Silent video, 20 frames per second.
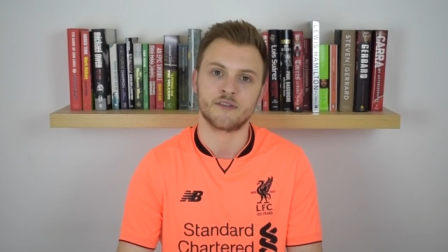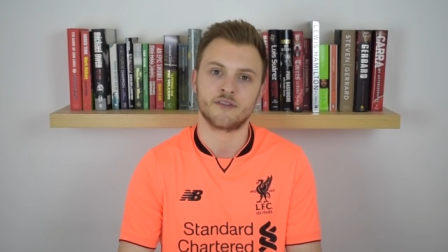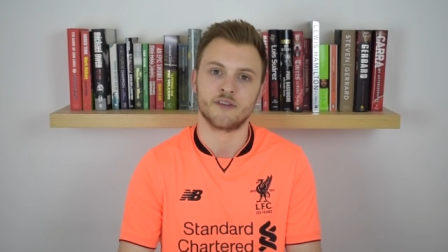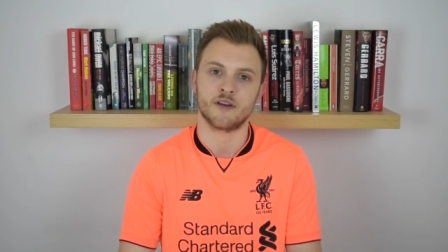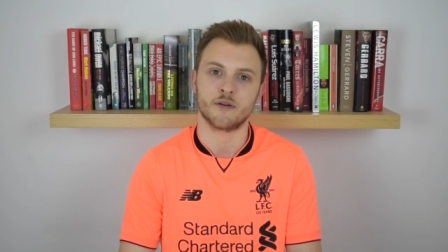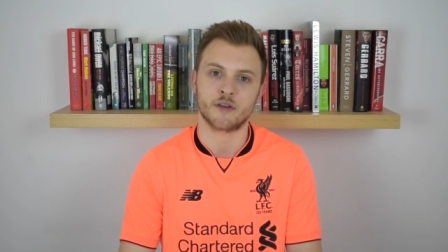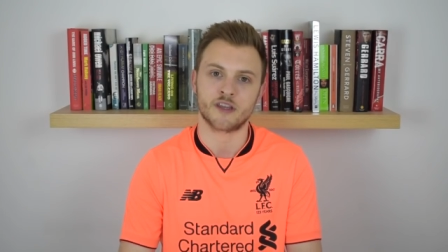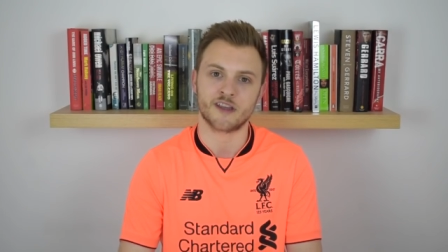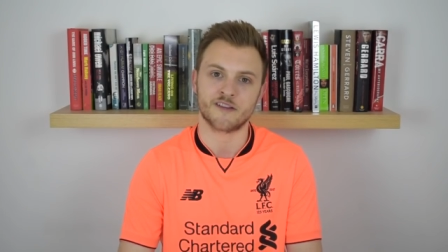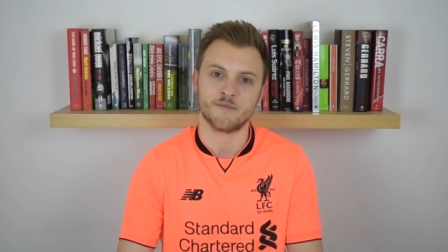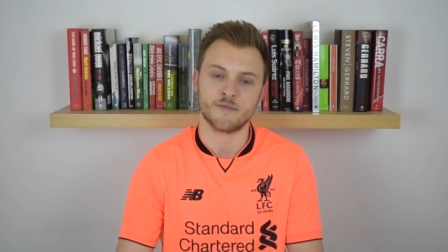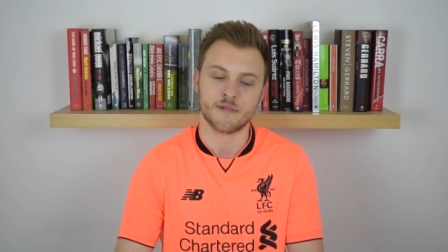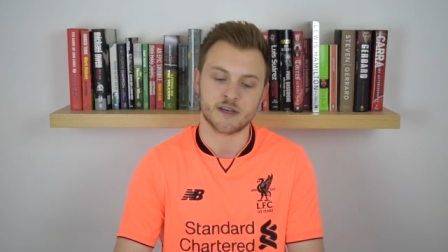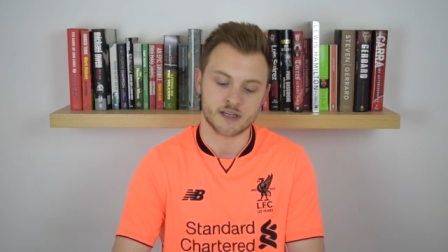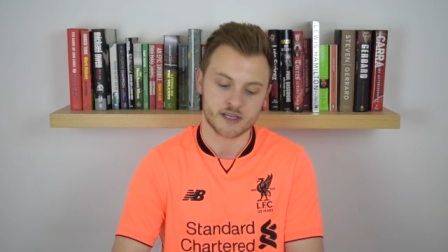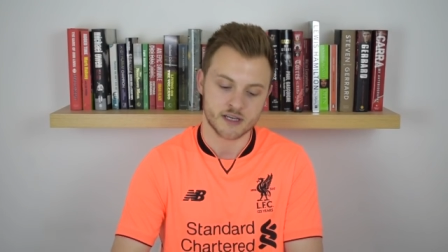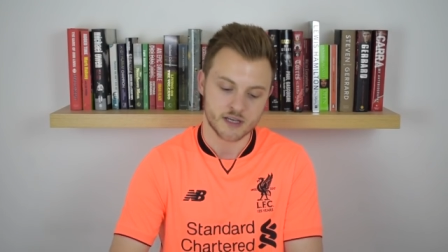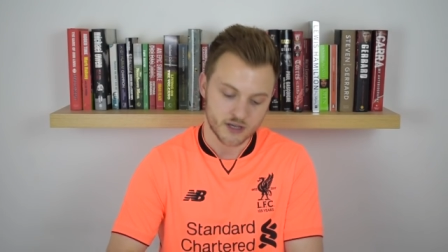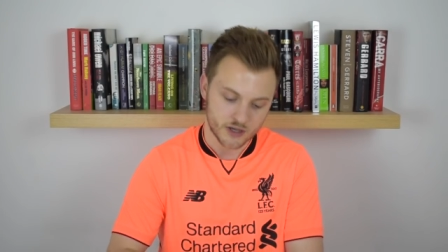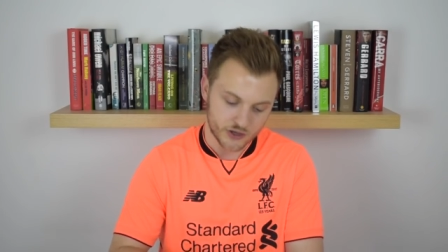So give
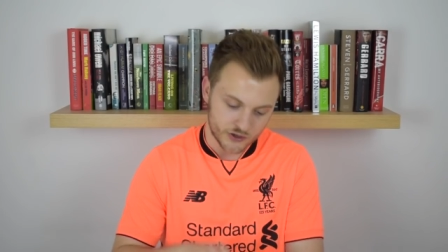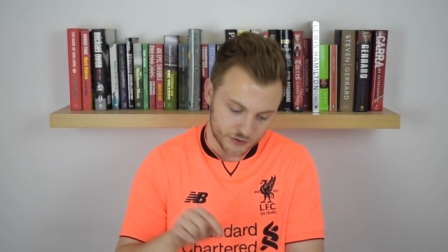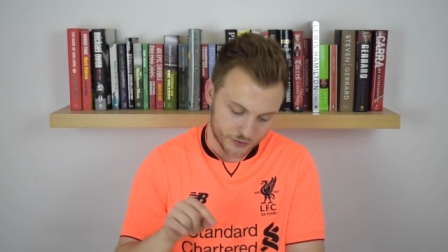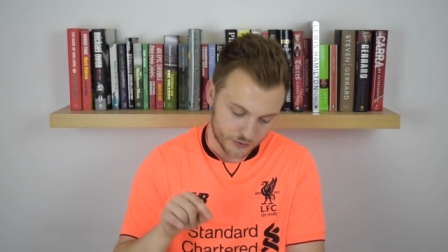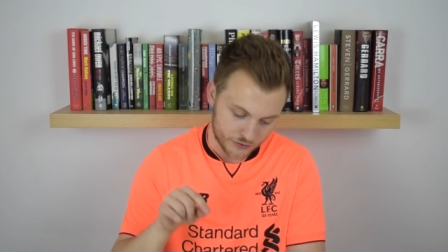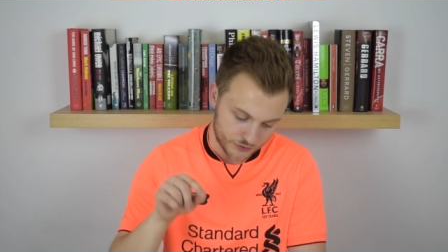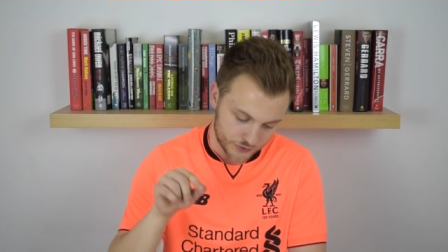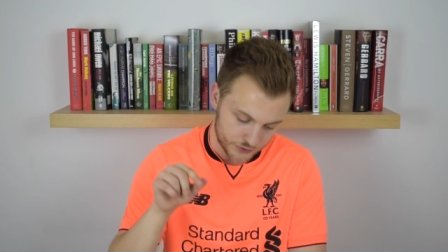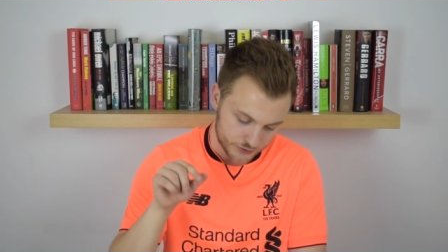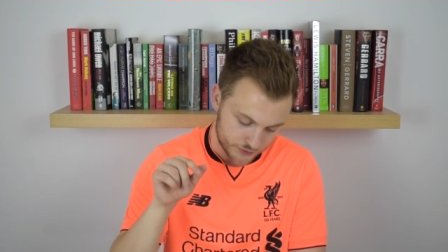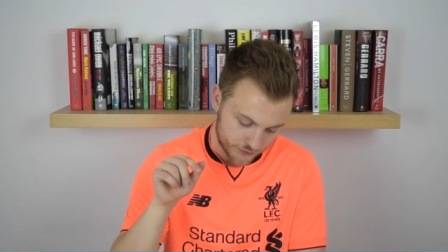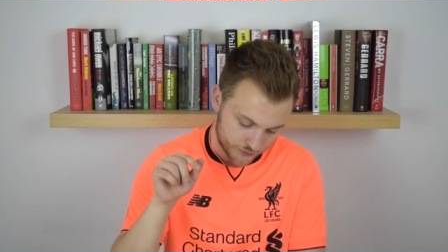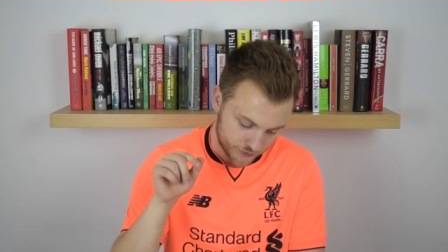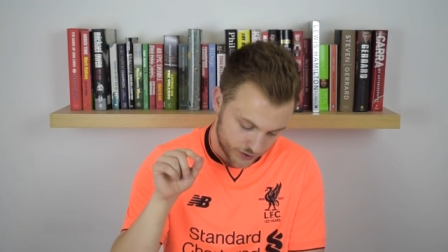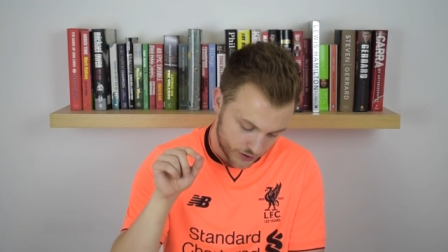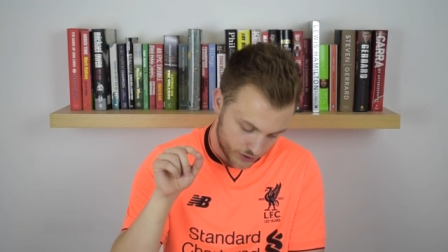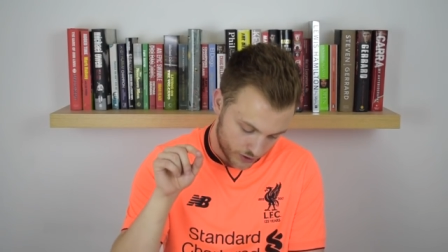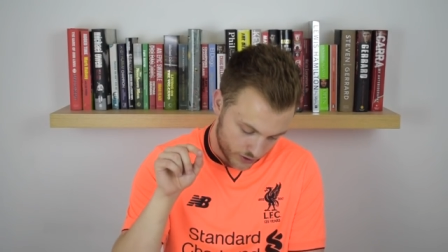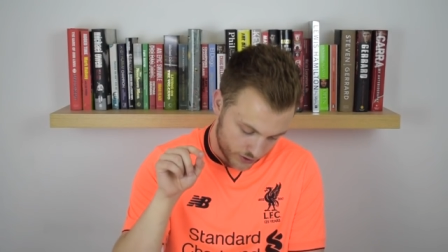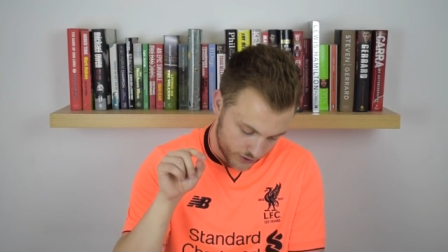me your
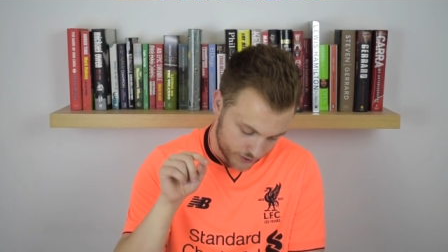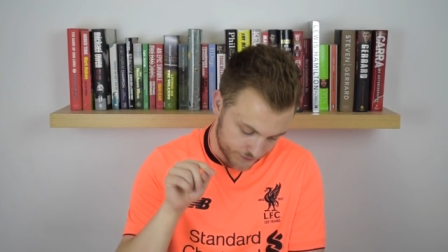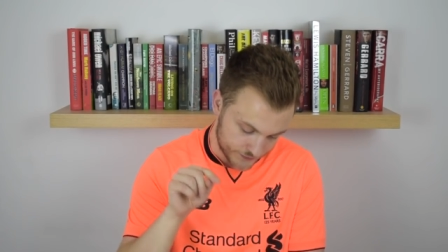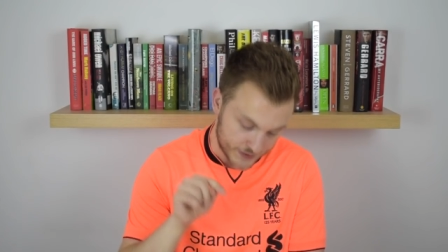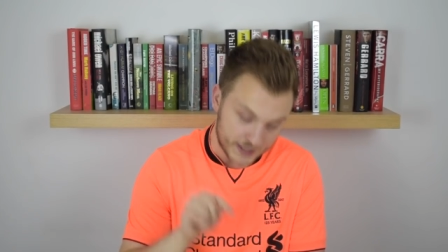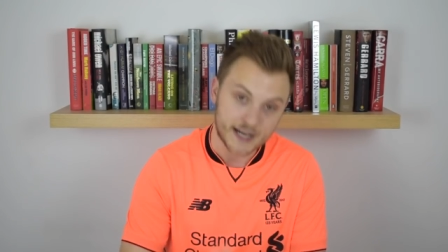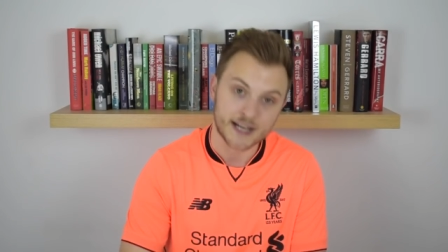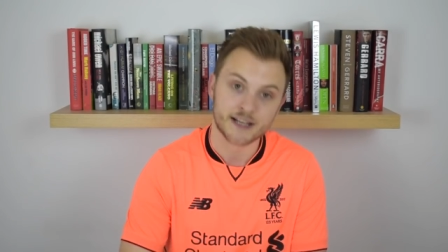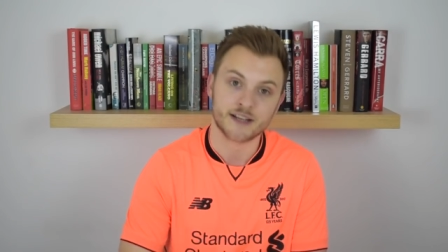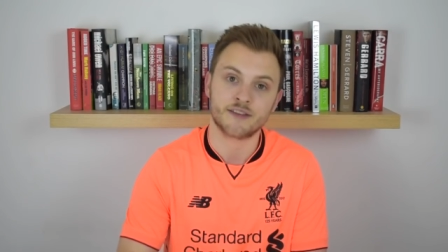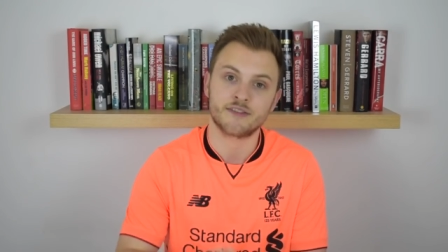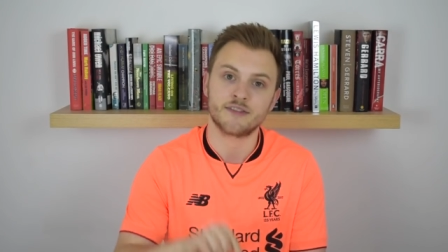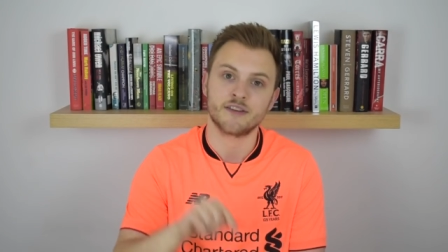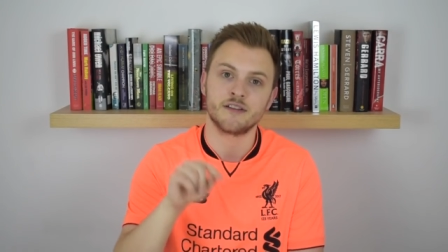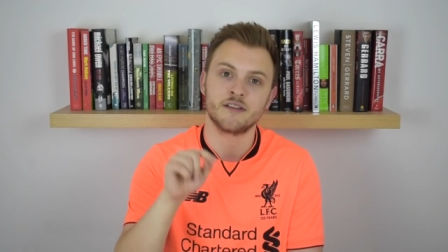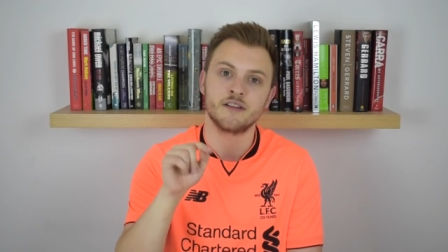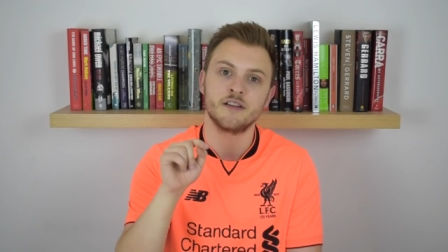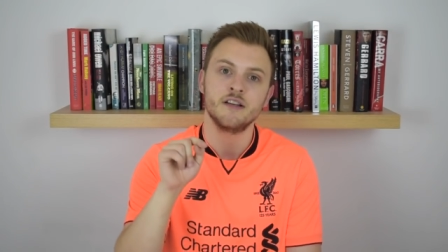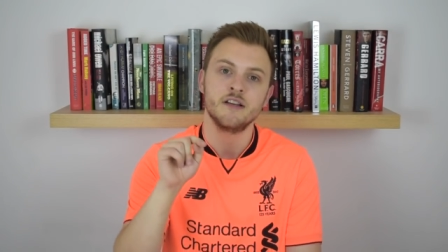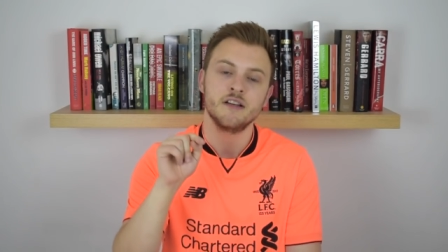thoughts on
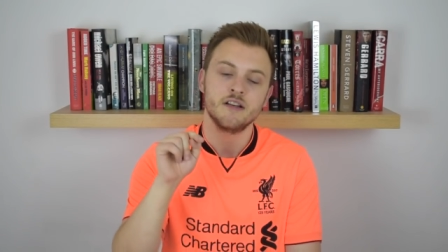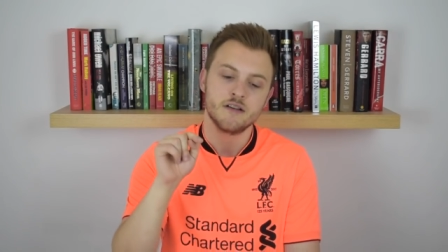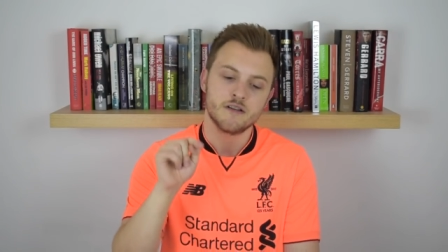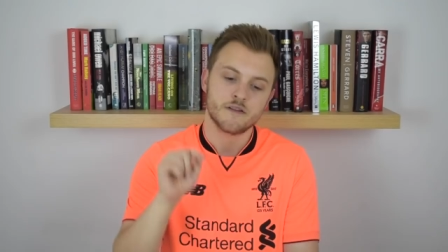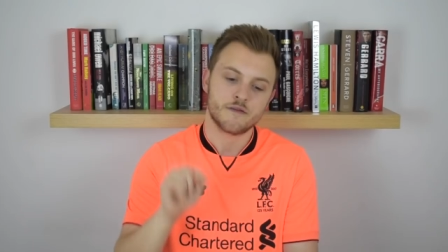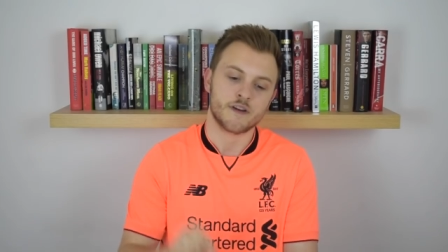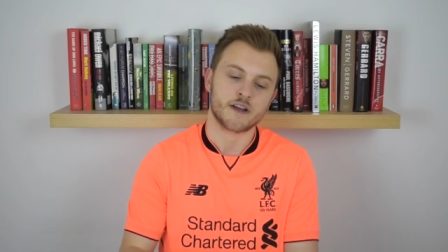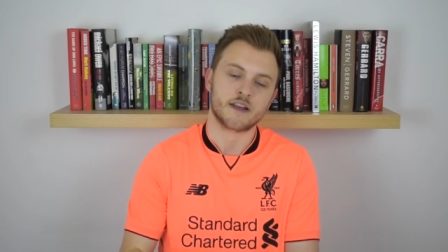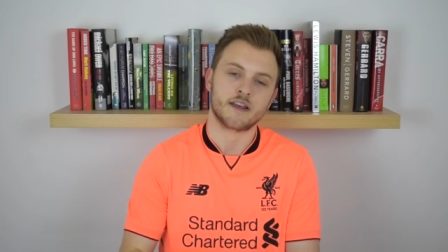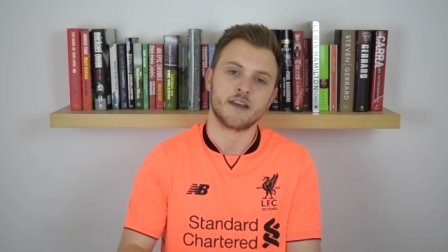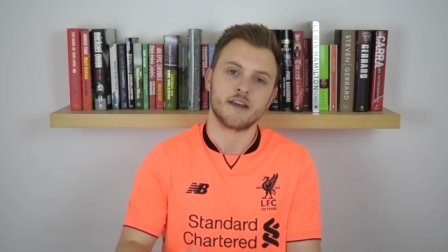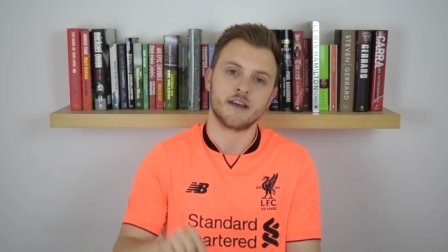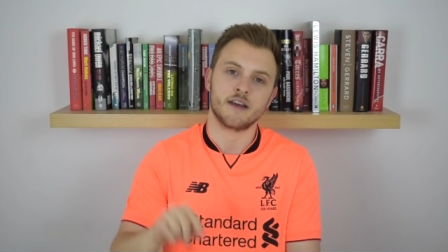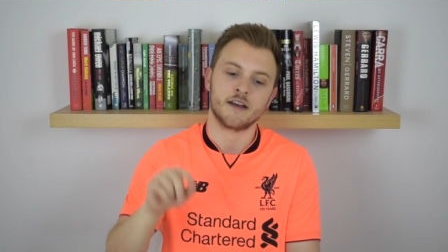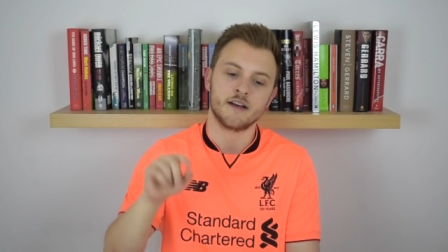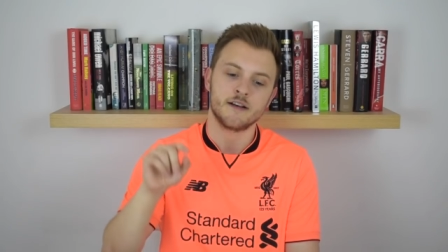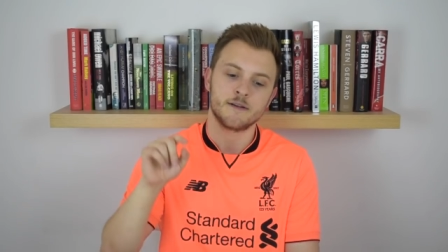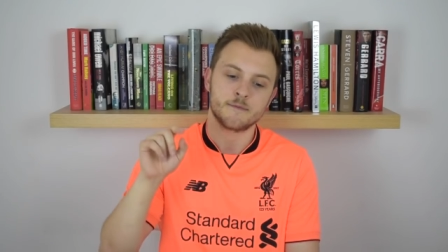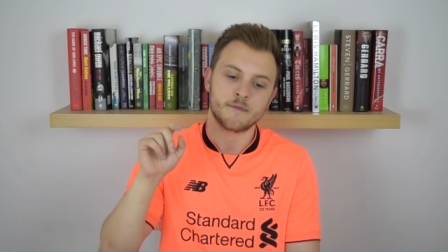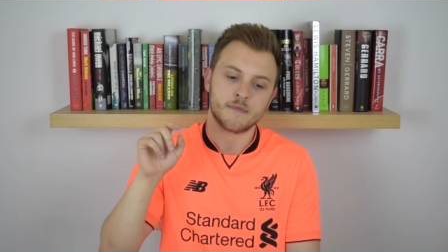Alisson,
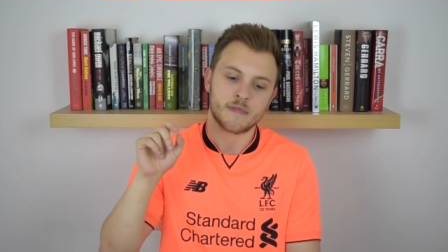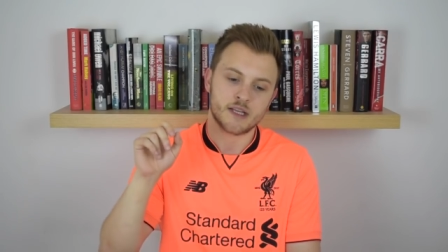Fekir,